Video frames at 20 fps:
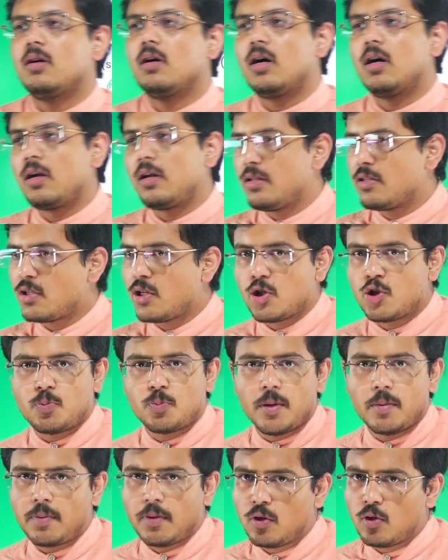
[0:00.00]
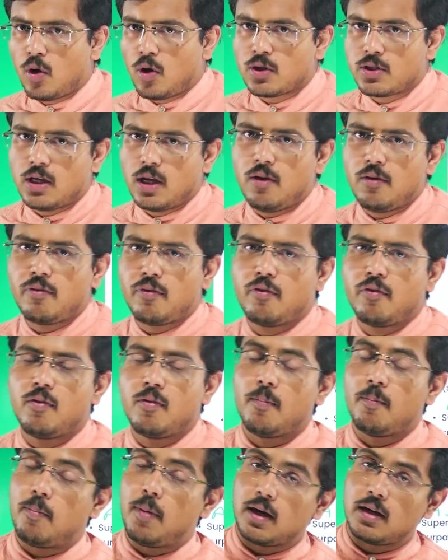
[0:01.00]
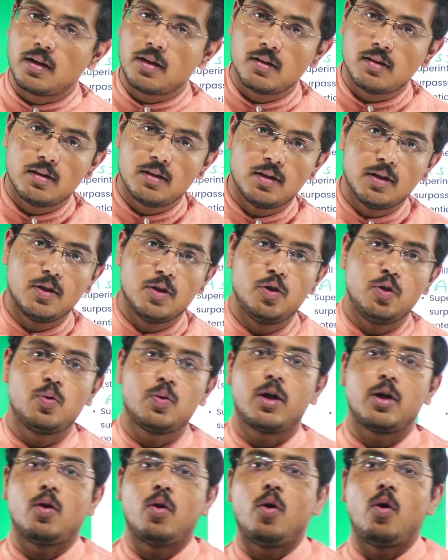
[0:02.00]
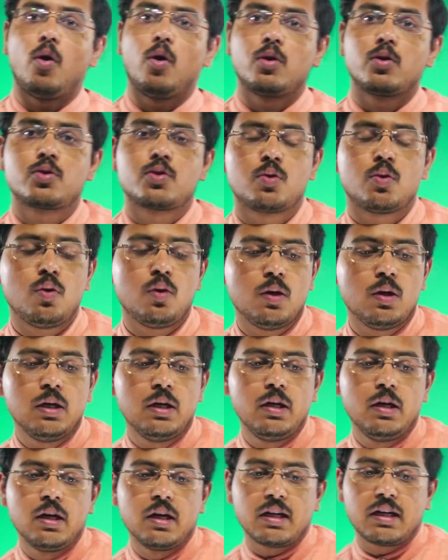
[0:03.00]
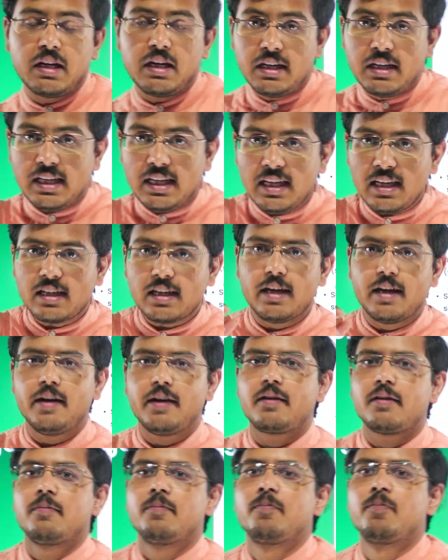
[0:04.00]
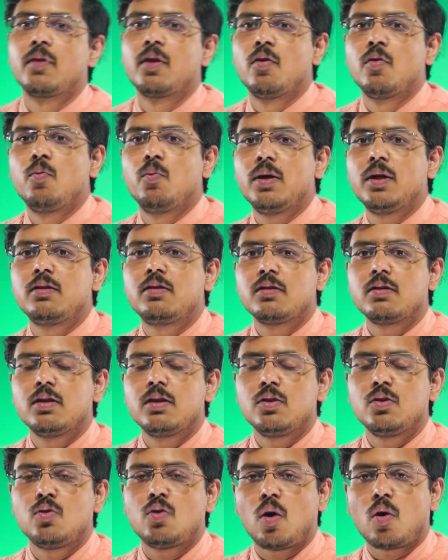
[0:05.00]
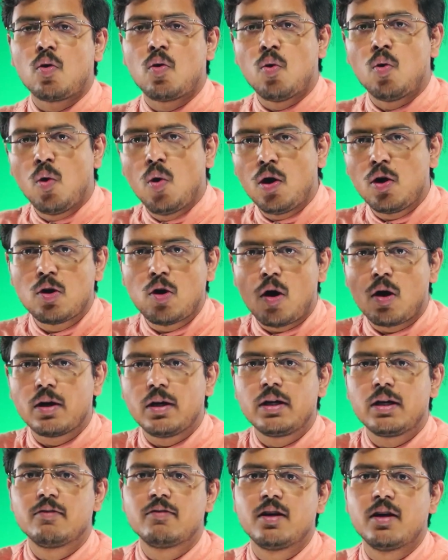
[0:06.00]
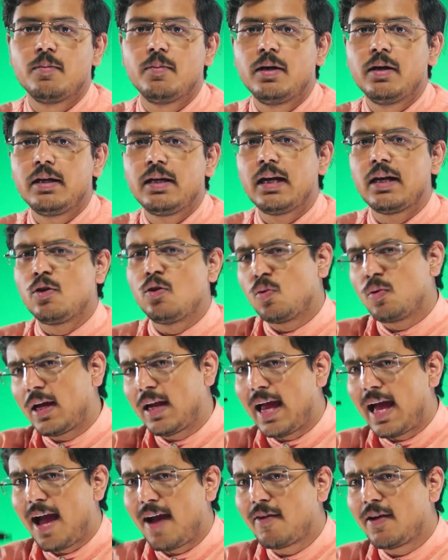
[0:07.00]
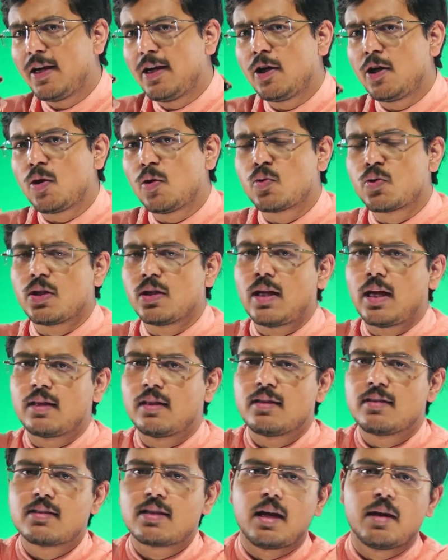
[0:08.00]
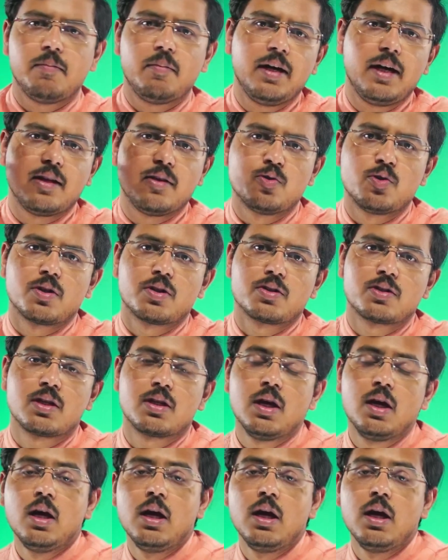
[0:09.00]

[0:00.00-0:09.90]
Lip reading: a research paper yourself, but you can also critique it with your whole cognitive ability, and you can have an intuition that this can be dangerous.